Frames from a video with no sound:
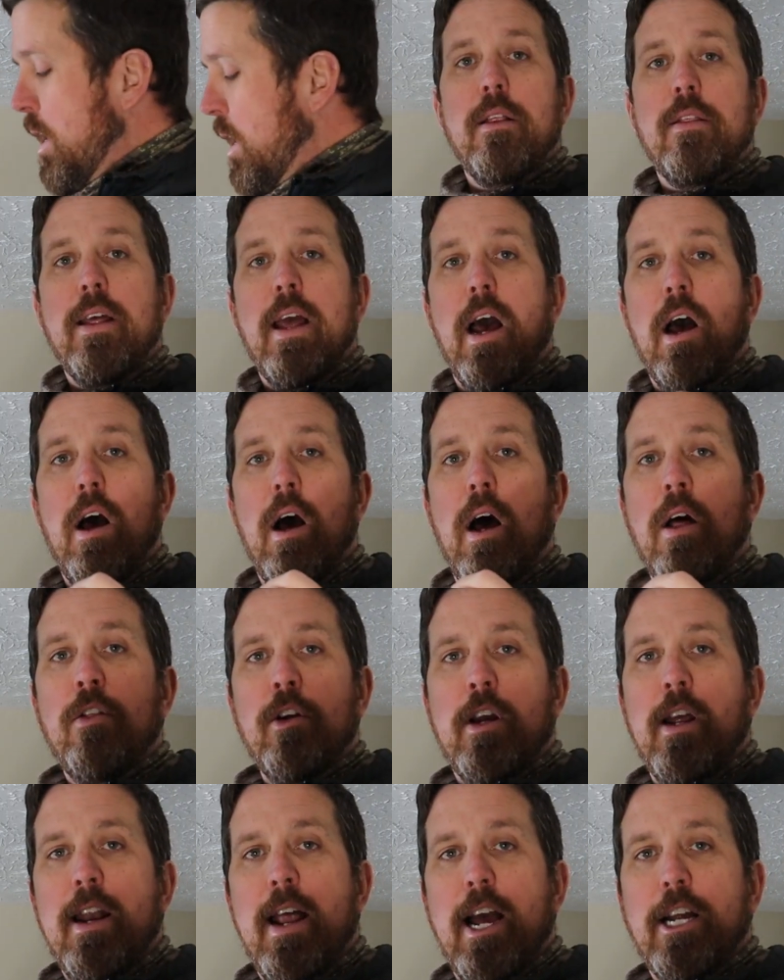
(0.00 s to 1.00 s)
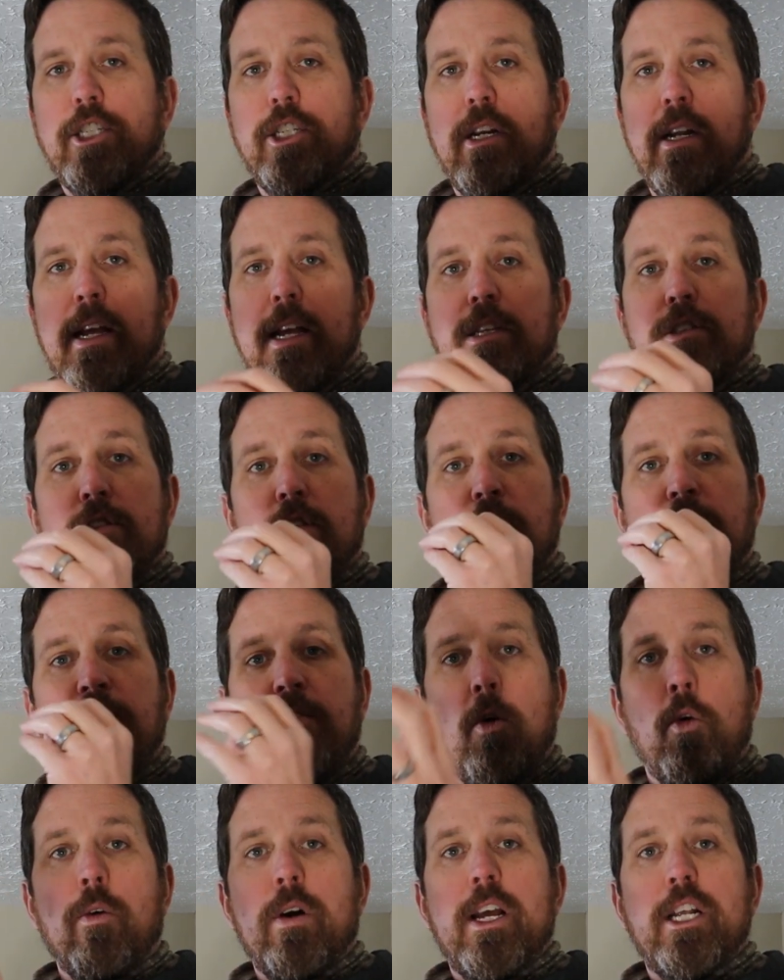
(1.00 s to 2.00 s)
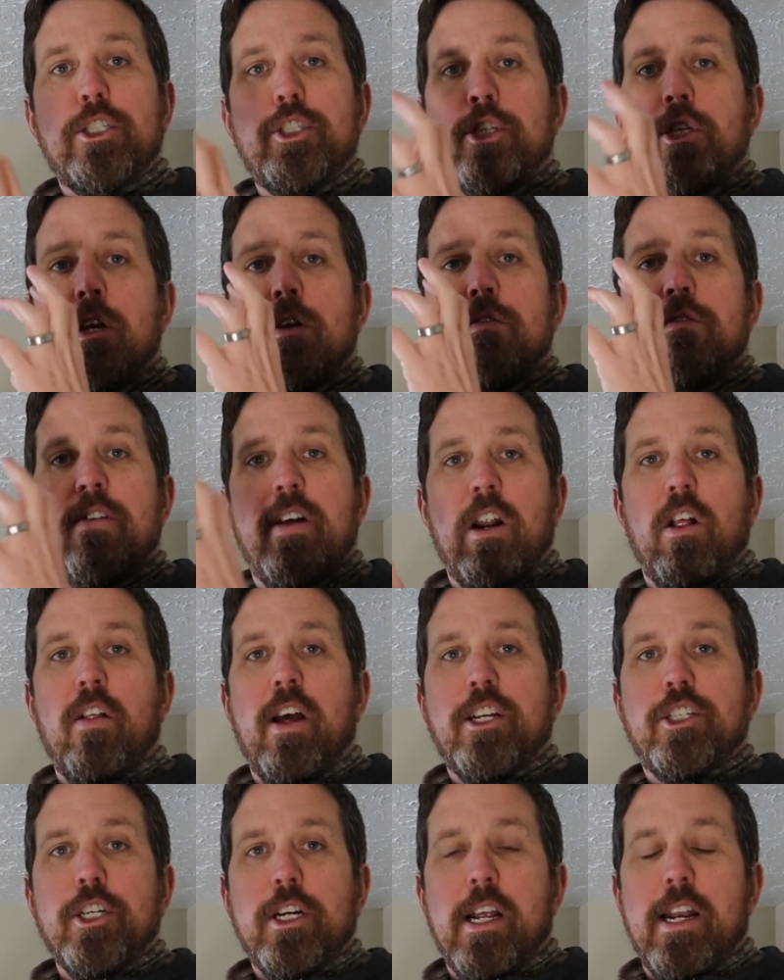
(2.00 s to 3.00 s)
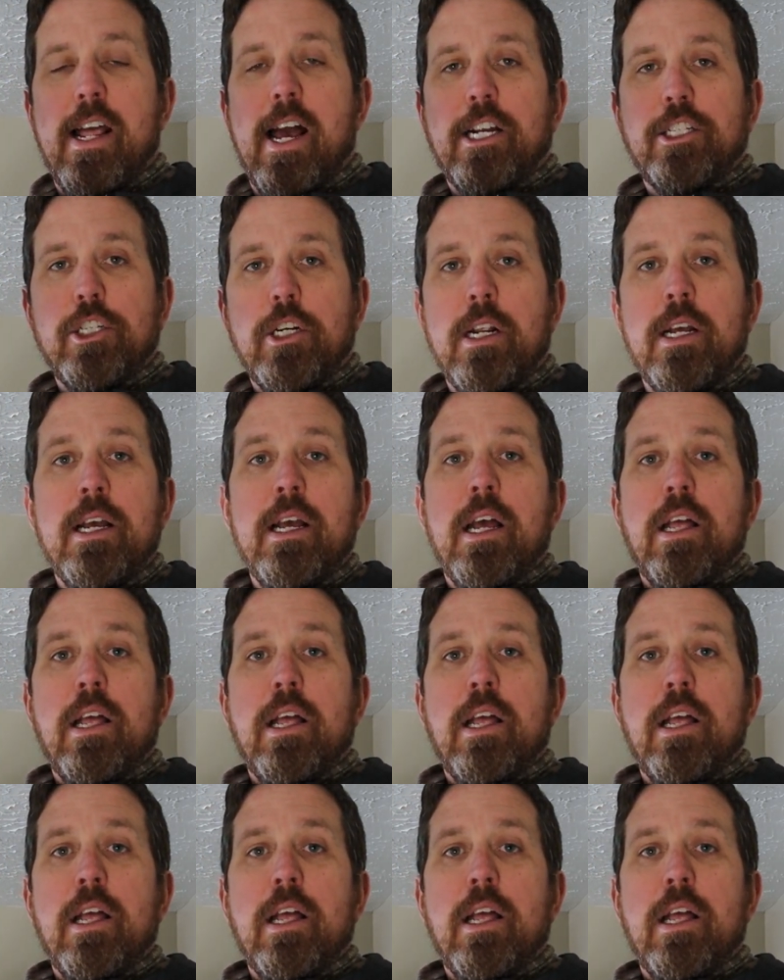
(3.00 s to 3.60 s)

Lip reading: The other connection is the 4-inch ventilation connection.